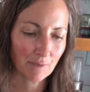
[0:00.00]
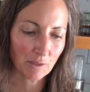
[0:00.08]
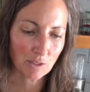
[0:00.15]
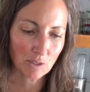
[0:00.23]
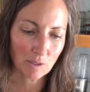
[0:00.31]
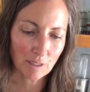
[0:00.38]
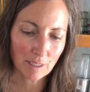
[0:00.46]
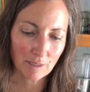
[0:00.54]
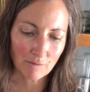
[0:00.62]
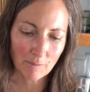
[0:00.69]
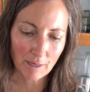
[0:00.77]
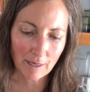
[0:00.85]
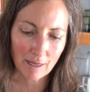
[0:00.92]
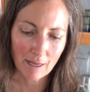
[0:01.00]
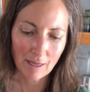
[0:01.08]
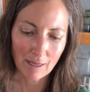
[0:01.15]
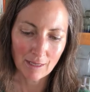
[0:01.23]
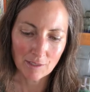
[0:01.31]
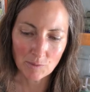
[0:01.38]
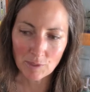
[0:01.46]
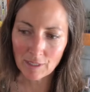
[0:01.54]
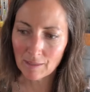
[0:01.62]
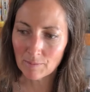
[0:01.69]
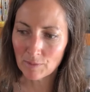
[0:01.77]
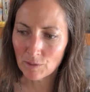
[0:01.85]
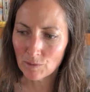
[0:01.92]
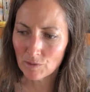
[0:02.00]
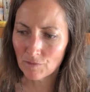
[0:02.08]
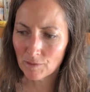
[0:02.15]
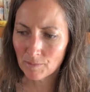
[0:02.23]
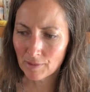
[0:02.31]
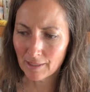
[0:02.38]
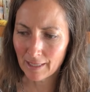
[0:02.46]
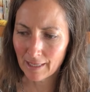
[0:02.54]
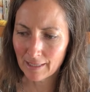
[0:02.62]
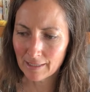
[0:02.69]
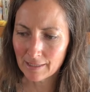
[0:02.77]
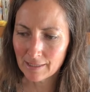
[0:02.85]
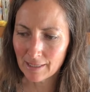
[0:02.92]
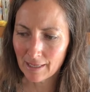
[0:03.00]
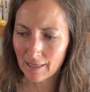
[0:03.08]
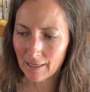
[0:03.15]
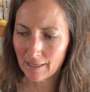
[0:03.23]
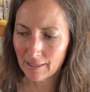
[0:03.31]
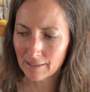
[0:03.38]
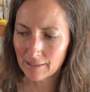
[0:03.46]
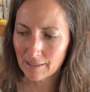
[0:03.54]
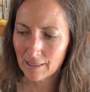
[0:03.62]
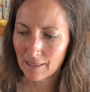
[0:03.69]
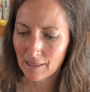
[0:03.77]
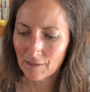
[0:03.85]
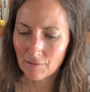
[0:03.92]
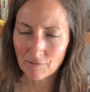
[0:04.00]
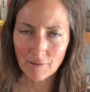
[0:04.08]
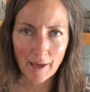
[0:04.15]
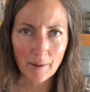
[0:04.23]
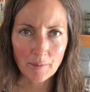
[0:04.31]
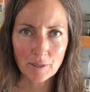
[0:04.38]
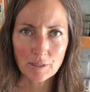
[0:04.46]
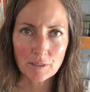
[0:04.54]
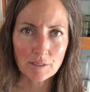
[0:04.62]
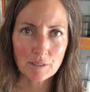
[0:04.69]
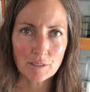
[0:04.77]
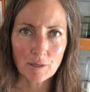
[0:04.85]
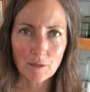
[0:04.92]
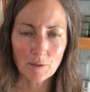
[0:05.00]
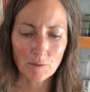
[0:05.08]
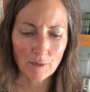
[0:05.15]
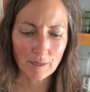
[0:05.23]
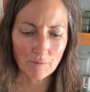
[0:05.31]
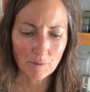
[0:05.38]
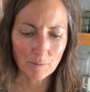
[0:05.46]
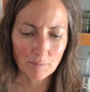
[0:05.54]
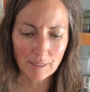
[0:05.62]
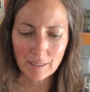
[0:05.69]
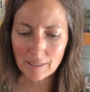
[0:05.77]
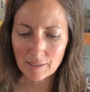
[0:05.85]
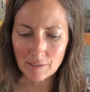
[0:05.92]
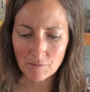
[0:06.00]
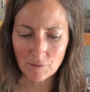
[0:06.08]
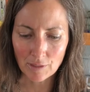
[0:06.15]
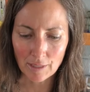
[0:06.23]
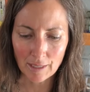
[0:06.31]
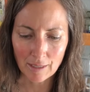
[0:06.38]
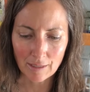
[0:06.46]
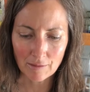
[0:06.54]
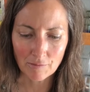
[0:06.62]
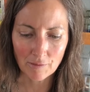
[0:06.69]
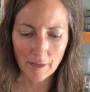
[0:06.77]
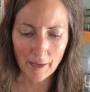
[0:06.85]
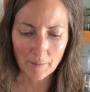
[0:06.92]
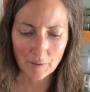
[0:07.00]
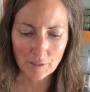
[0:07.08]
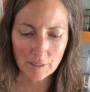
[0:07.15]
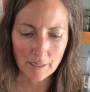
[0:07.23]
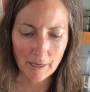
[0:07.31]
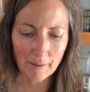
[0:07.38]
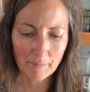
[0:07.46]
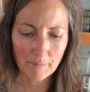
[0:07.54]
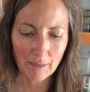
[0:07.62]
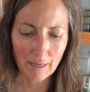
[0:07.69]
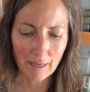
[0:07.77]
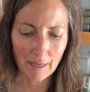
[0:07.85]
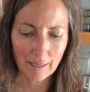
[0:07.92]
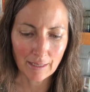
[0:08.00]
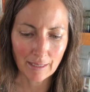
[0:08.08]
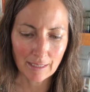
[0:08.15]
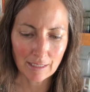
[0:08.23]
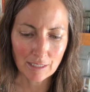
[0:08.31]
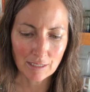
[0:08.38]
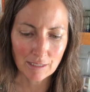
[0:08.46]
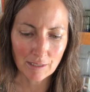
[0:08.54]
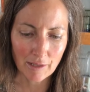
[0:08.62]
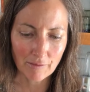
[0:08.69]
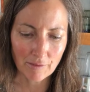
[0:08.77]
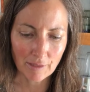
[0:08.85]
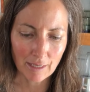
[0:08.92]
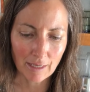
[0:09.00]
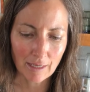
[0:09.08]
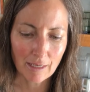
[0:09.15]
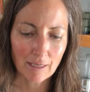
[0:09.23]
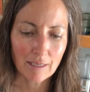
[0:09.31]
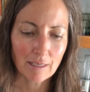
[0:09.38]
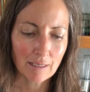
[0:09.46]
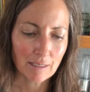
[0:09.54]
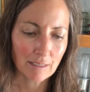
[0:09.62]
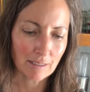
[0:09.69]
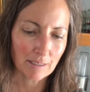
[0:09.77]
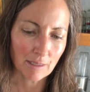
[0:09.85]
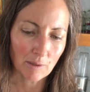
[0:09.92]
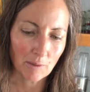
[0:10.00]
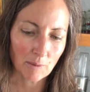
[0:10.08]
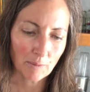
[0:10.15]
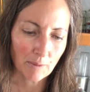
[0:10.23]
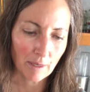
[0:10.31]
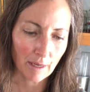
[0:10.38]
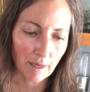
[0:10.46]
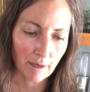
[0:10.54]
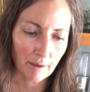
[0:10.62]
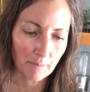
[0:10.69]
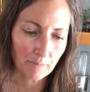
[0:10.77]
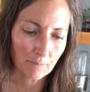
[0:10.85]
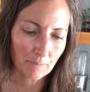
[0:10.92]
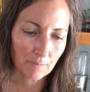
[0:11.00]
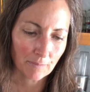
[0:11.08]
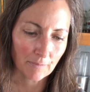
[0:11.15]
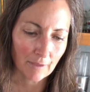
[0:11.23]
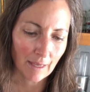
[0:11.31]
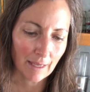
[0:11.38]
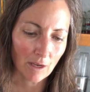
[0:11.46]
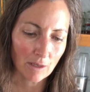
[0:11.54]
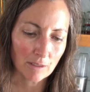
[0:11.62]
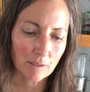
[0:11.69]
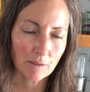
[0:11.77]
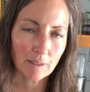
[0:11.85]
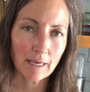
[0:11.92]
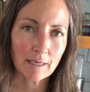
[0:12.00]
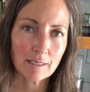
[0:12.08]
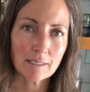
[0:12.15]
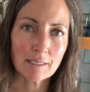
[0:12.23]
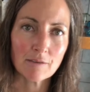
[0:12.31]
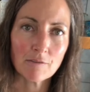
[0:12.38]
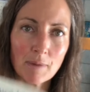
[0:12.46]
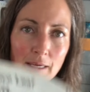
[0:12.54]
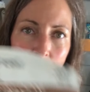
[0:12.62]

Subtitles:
alternative, but it's really a beautiful plant. And the flowers are great for bees if you let it flower some, and it's just lovely. So, and also lettuce leaf